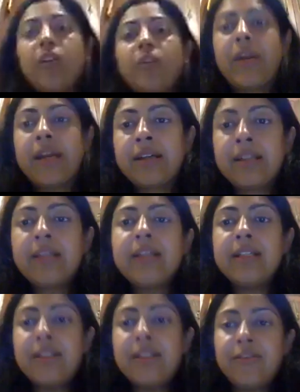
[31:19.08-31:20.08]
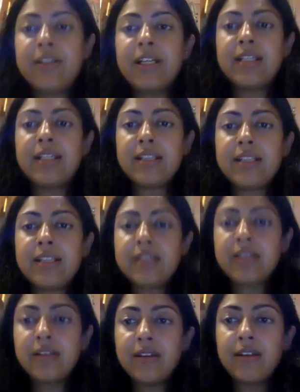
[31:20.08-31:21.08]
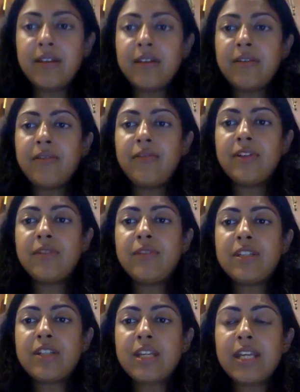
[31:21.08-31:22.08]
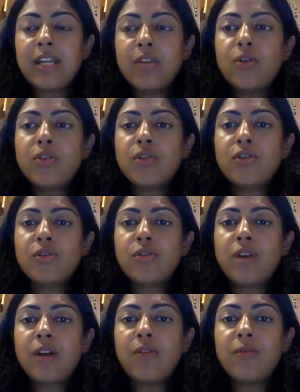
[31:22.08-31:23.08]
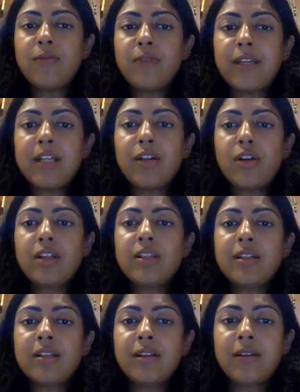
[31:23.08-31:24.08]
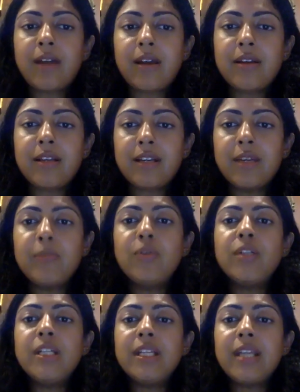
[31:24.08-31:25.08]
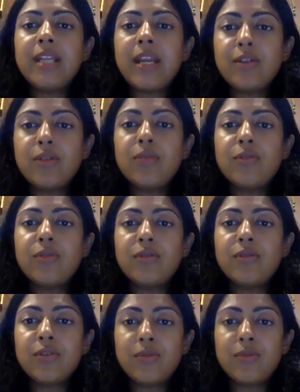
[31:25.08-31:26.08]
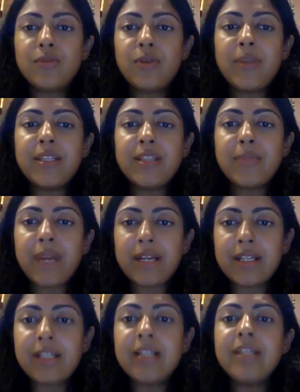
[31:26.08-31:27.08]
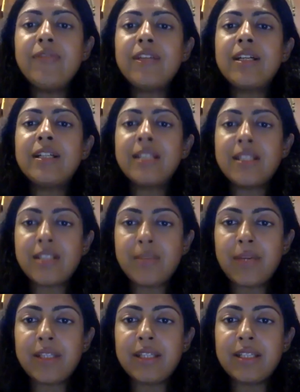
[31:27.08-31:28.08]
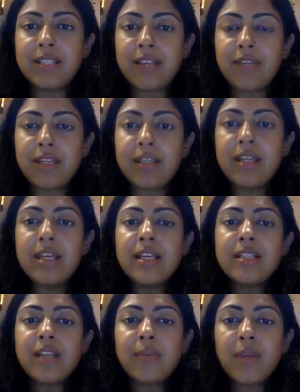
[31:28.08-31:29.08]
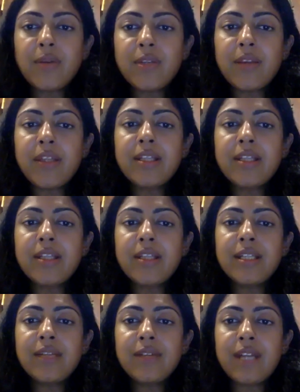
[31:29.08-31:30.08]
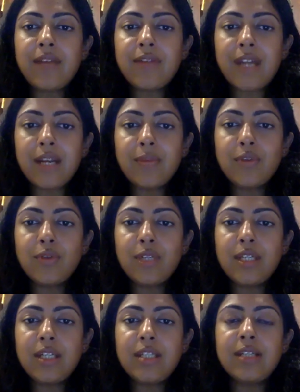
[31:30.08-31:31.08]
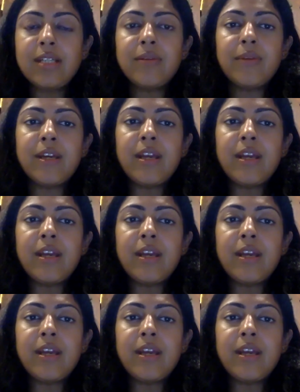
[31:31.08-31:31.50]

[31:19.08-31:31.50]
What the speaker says: of the difficulties, which again goes to show what a lot the community can do to, these are practical difficulties the mother is having. Sometimes the mother doesn't even have time to eat. The